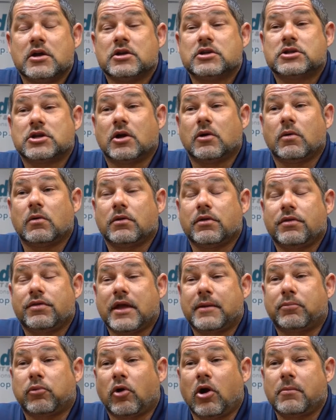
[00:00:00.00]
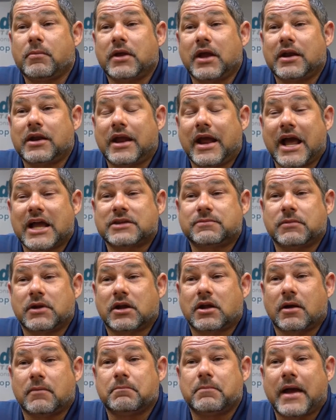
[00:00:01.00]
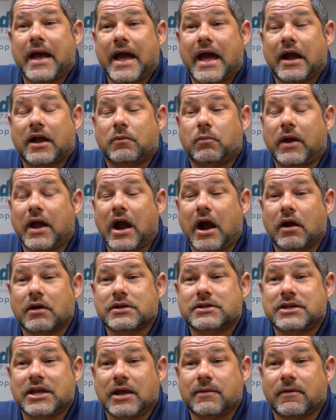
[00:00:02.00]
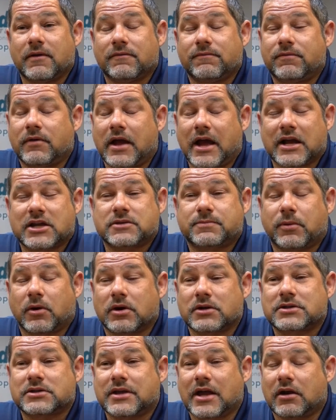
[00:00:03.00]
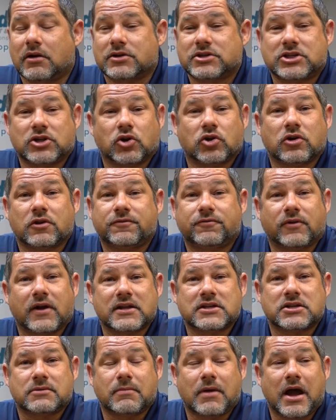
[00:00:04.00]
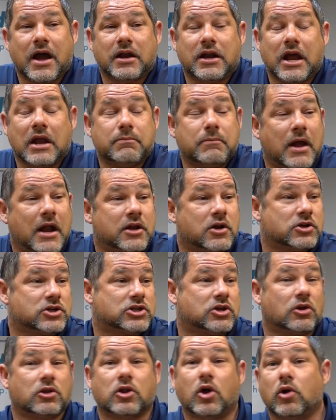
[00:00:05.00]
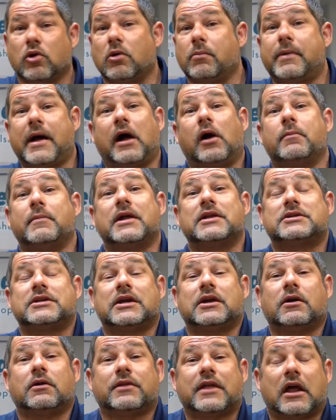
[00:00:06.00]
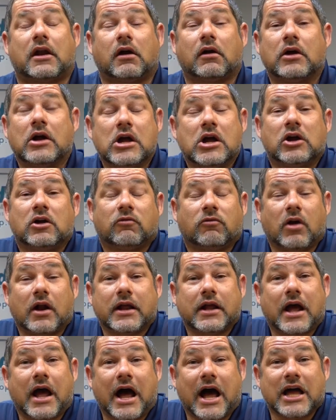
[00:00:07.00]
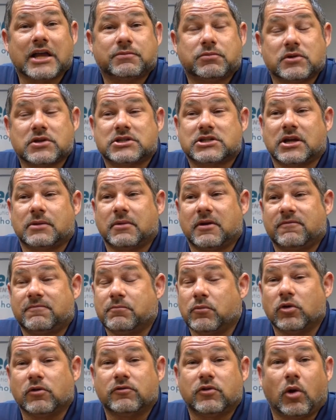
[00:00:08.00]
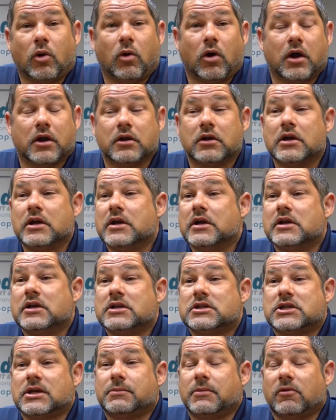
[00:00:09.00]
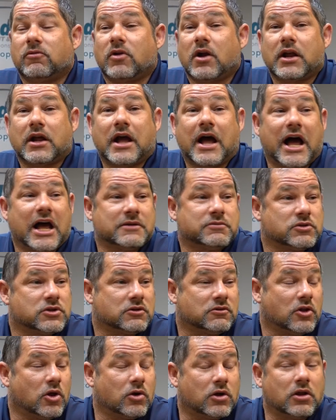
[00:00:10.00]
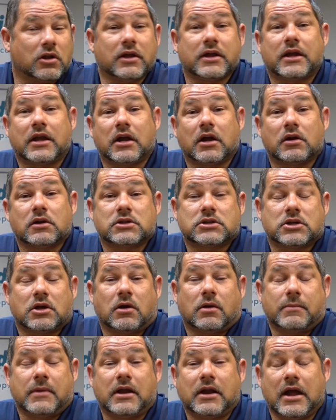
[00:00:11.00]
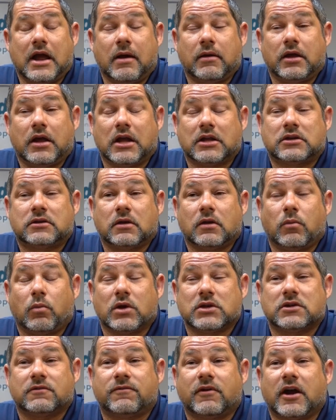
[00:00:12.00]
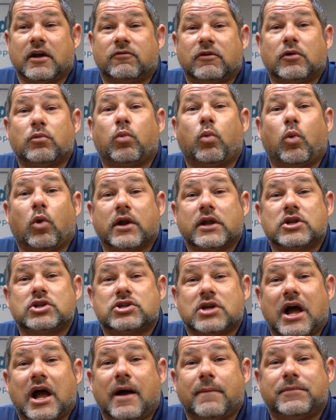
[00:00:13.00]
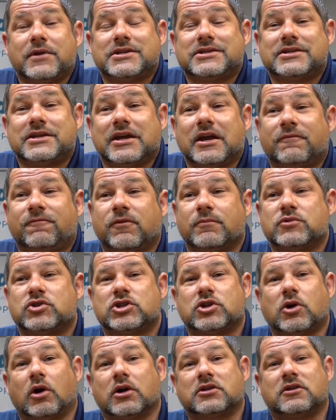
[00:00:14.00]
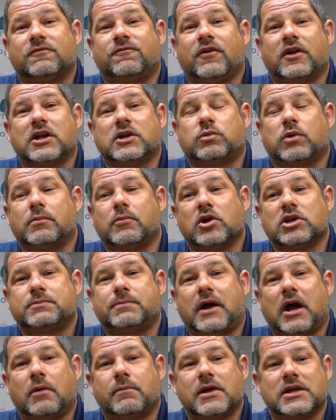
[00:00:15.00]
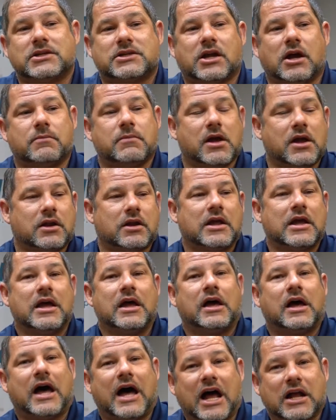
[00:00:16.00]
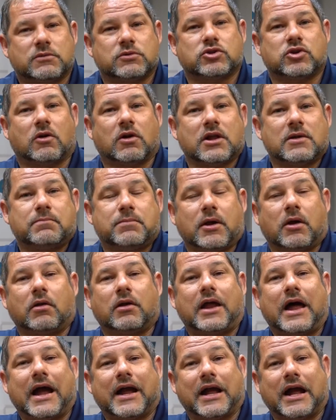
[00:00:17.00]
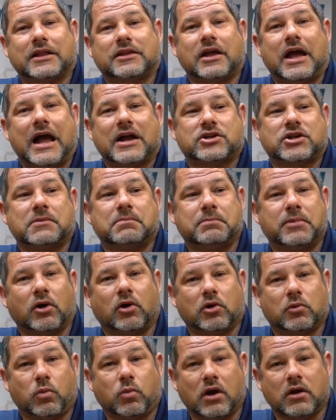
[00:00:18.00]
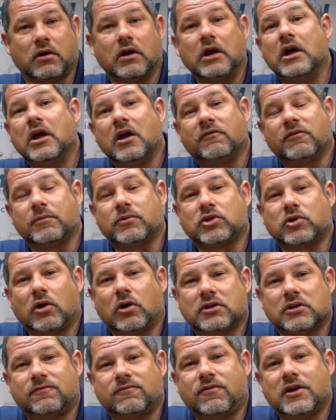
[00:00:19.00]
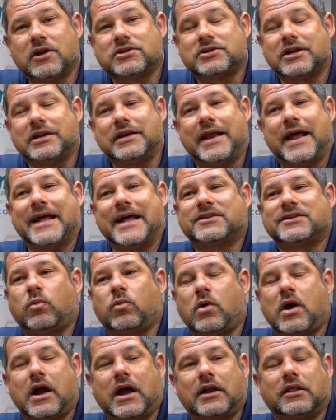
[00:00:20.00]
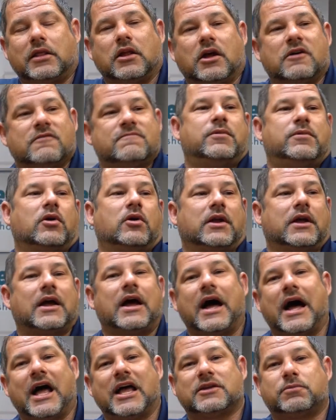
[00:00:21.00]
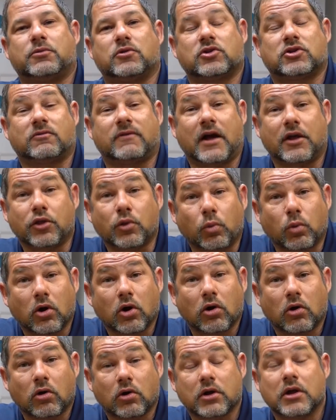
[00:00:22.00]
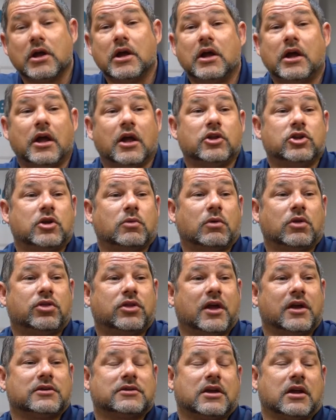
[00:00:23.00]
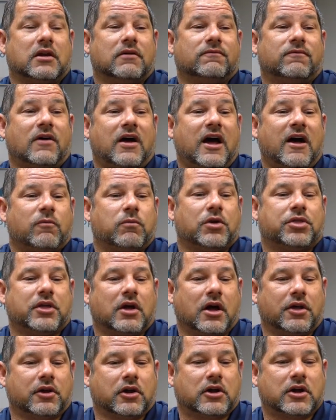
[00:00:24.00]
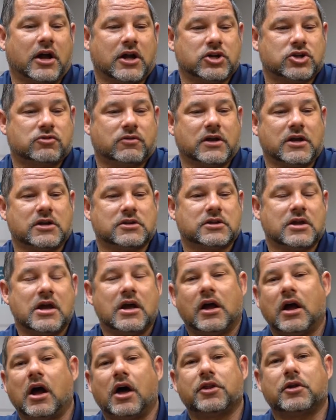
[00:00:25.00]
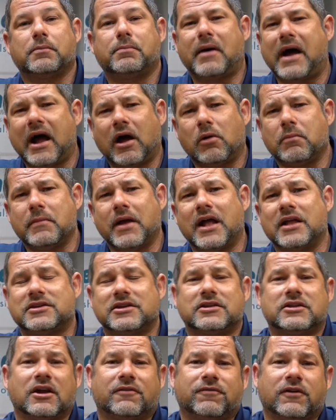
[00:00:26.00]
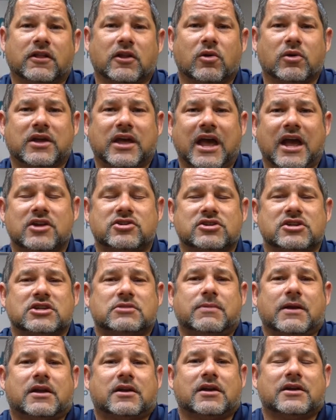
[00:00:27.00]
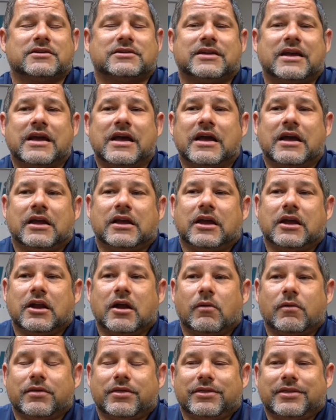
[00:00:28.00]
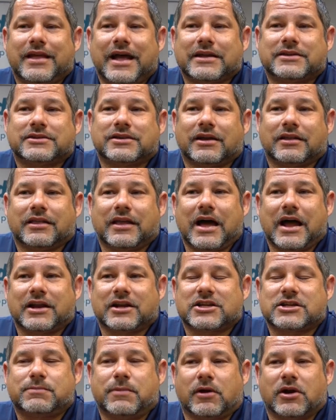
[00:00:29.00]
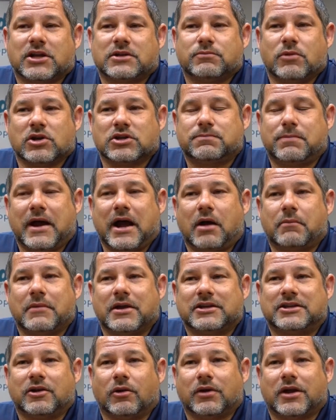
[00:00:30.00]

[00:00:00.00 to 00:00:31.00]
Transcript: So they brought me in, they asked me to come back, and we hired a team of experts that are still good friends of mine, and many are still local biomeds here that are running hospitals. Some have moved on, some are running hospitals locally here. So it was a very rewarding job to see it from start to finish, where most biomeds come in, hospitals already built. I got to actually build one from start to finish, and that's why I love building hospitals around the world and doing things, getting involved with other countries, other biomeds at different locations, because that's a lot of experience. Most biomeds don't